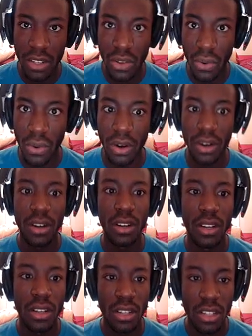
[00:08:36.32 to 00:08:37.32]
door
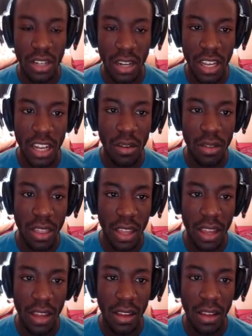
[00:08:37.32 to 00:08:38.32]
to the hidden
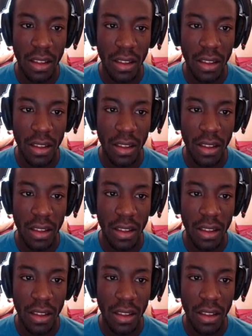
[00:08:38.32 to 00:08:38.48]
thing.